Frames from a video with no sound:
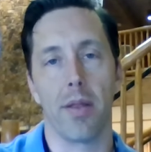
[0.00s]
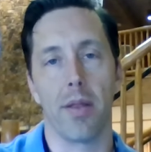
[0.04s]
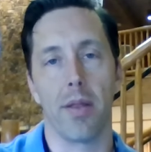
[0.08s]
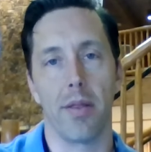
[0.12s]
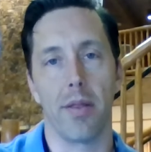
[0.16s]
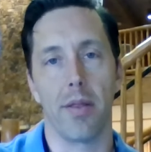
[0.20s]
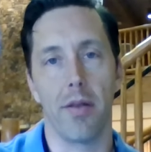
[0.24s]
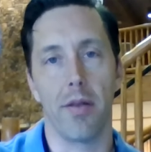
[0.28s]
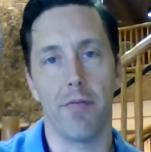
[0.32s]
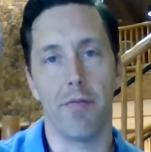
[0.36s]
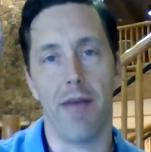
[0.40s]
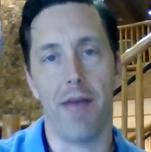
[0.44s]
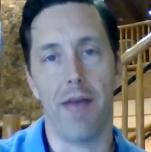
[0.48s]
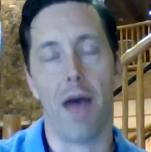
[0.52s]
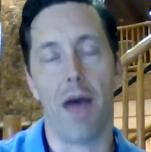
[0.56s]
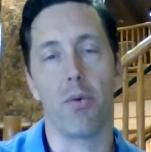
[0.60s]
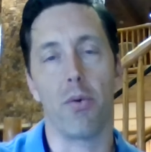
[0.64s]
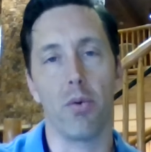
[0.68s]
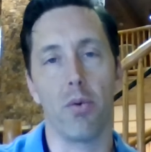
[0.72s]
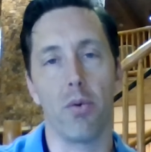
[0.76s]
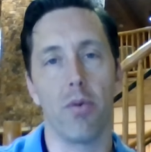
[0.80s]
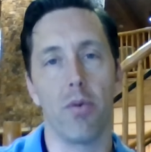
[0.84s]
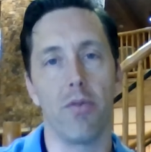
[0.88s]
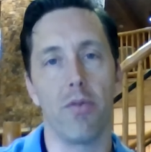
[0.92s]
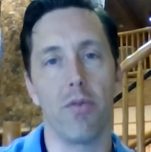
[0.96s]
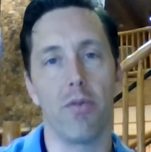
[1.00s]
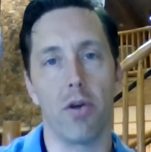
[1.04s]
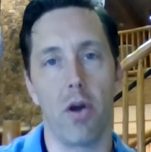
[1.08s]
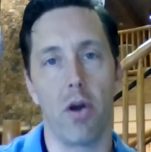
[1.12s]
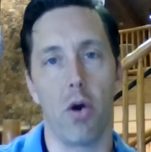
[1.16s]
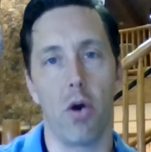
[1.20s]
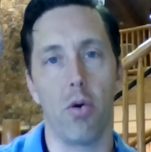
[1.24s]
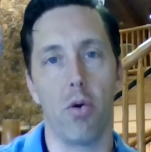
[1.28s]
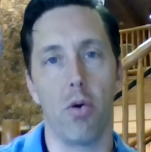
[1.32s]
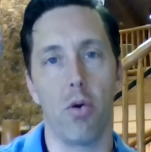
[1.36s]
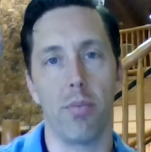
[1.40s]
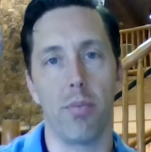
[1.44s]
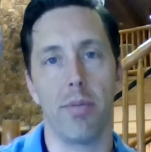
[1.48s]
The value of your
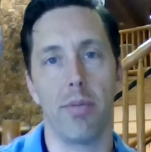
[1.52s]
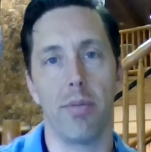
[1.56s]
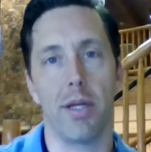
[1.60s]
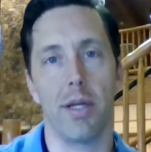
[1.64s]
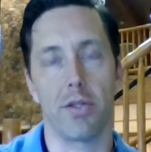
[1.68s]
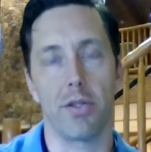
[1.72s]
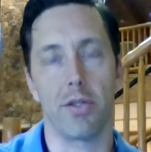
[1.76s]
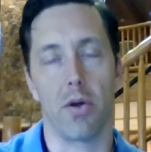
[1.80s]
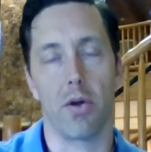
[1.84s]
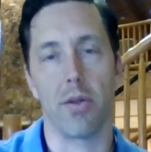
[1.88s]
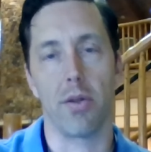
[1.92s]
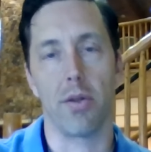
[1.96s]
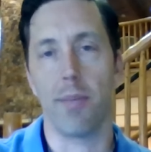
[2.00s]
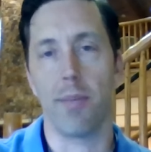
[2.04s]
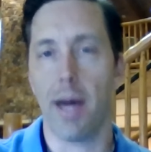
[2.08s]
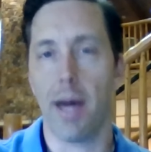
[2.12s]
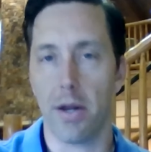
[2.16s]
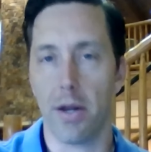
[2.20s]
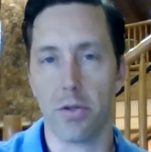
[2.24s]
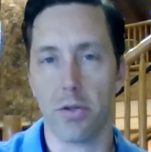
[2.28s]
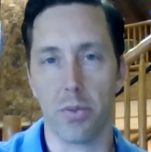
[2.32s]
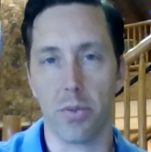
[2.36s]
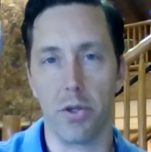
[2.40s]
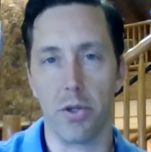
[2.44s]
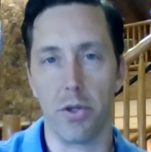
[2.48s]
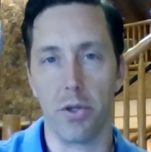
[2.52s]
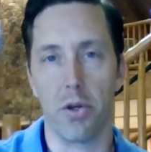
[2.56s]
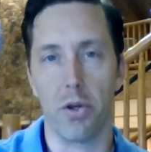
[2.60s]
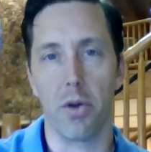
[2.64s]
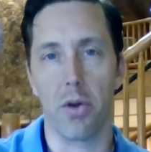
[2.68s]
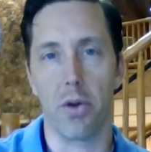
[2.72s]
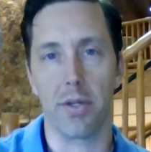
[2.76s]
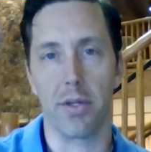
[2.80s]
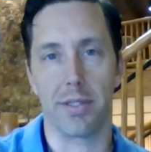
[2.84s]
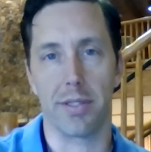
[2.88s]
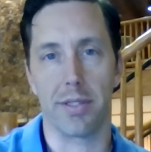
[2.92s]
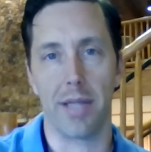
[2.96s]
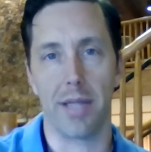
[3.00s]
home is all that matters. When you go
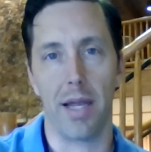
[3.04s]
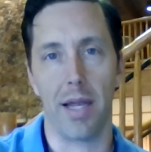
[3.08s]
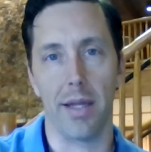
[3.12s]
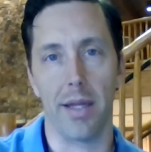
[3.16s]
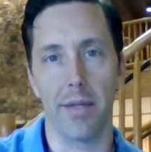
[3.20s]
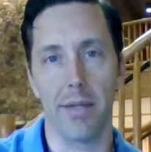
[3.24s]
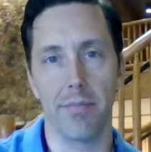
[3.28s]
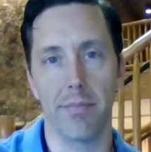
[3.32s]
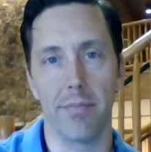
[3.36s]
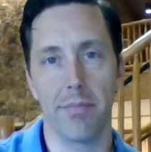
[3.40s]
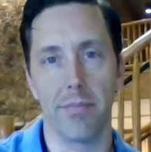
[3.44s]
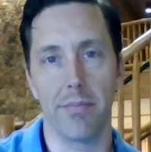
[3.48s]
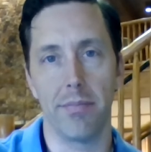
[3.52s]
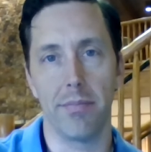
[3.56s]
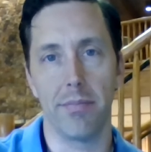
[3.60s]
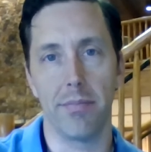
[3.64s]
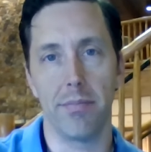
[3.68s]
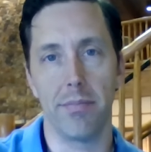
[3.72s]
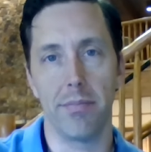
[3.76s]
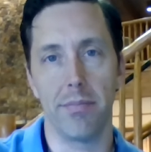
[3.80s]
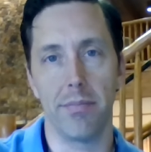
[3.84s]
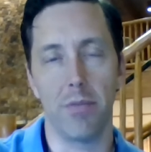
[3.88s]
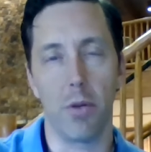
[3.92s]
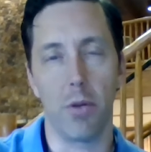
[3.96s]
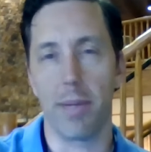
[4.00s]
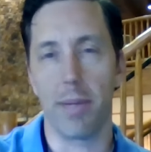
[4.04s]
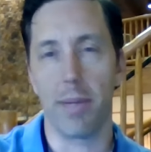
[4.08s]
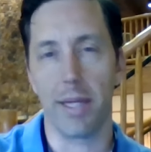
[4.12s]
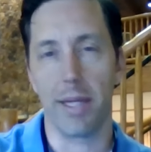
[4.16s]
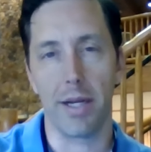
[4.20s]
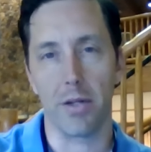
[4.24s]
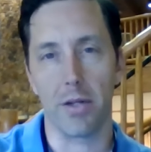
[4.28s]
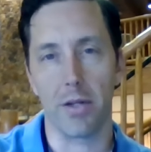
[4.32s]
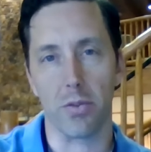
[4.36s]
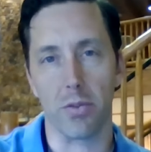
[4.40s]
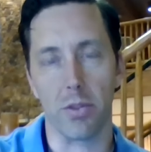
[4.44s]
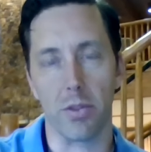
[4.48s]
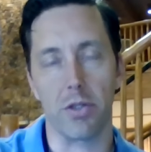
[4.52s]
to sell it, nobody
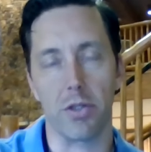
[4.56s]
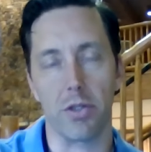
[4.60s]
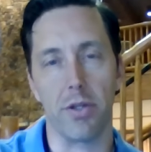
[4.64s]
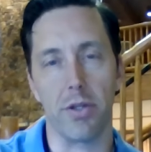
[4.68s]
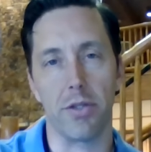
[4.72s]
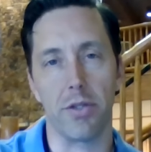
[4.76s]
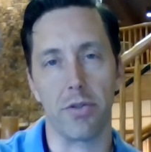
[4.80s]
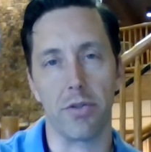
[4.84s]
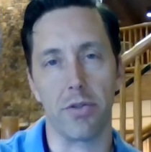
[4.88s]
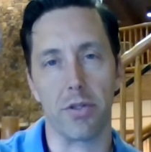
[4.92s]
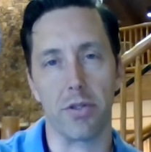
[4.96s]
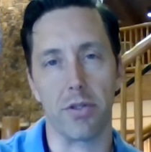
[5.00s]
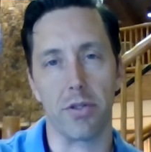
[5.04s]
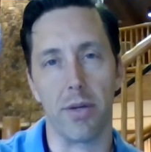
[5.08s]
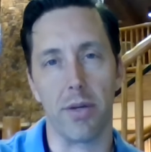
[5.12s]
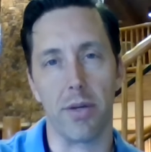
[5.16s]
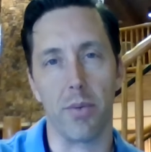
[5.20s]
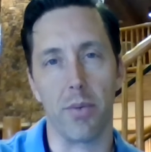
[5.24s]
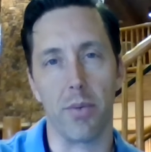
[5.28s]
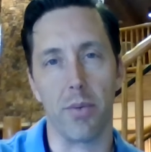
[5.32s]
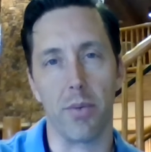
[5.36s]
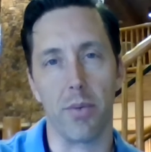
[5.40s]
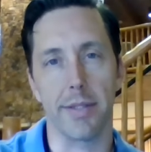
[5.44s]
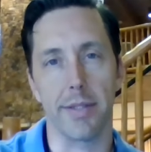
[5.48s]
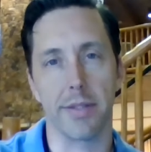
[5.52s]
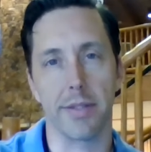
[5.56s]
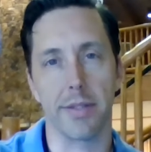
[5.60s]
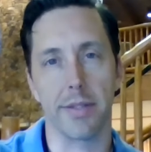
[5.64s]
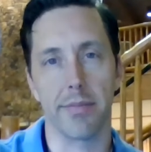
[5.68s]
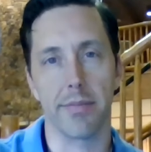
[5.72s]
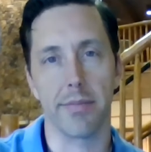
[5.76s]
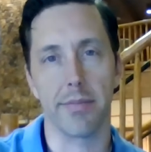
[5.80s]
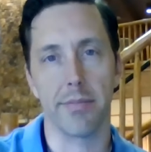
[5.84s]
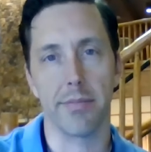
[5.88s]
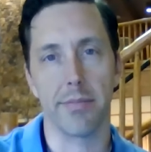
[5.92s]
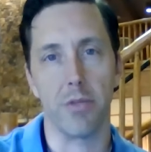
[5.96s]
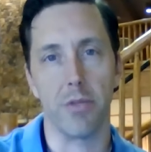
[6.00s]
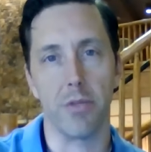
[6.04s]
cares what your interest rate was.
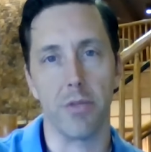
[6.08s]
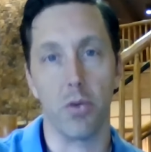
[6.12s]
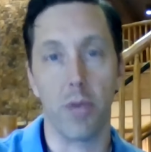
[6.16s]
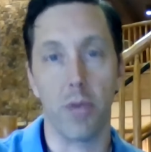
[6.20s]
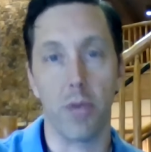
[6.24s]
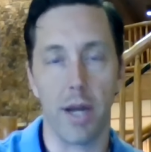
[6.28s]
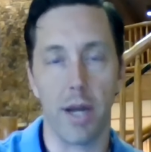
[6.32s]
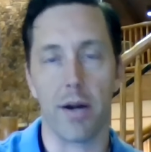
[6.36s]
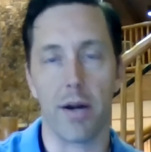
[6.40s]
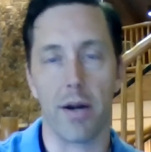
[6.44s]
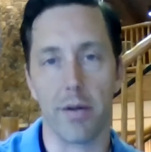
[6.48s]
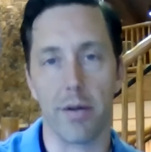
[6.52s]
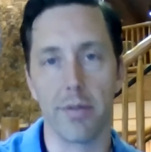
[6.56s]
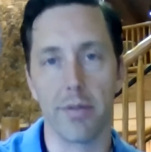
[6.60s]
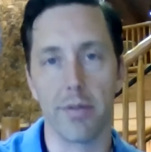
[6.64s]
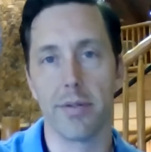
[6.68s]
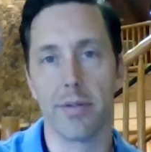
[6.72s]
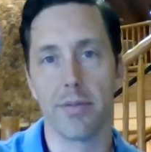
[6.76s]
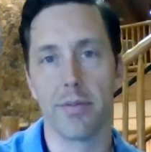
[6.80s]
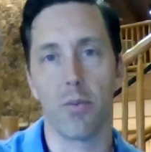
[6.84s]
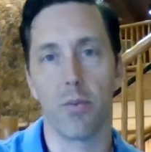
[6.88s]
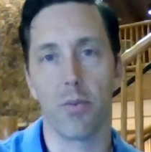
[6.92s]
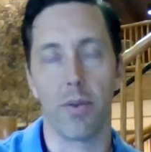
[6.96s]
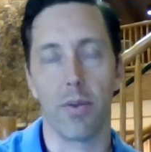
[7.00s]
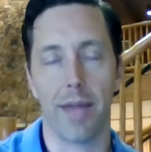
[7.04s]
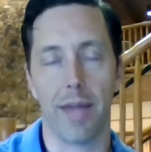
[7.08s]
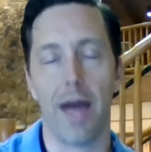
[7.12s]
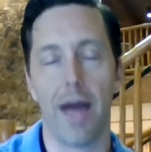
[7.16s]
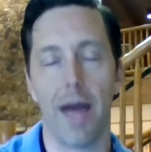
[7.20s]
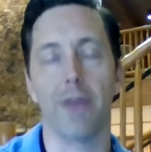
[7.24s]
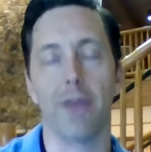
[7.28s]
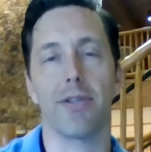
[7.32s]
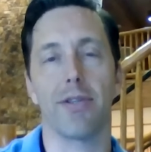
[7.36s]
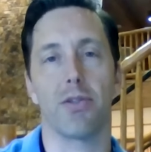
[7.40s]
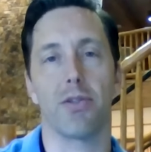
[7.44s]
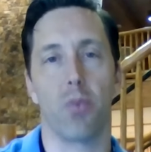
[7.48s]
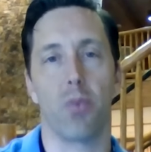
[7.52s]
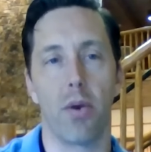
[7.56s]
You care what the
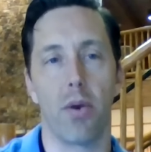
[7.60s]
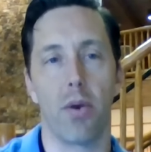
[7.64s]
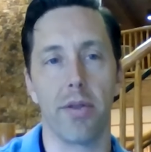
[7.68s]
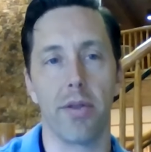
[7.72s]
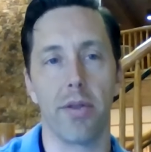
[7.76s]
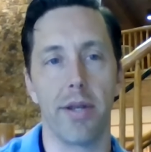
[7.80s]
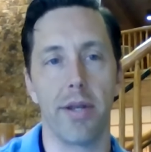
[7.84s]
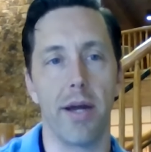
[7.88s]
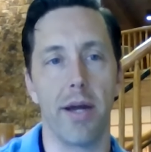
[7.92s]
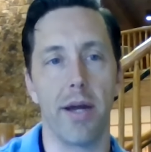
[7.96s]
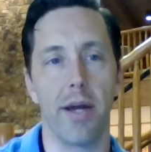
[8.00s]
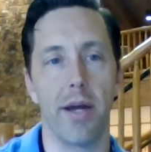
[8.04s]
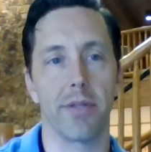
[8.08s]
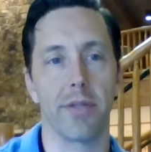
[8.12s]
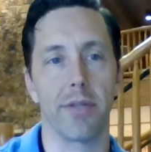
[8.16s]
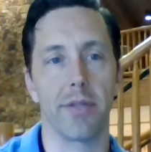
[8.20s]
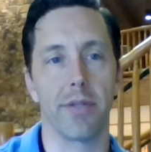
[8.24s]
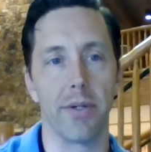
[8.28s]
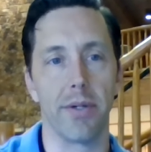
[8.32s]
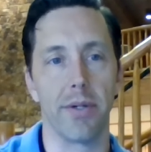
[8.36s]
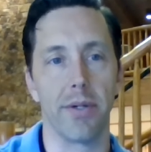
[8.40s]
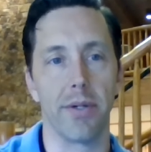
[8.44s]
house is worth now. So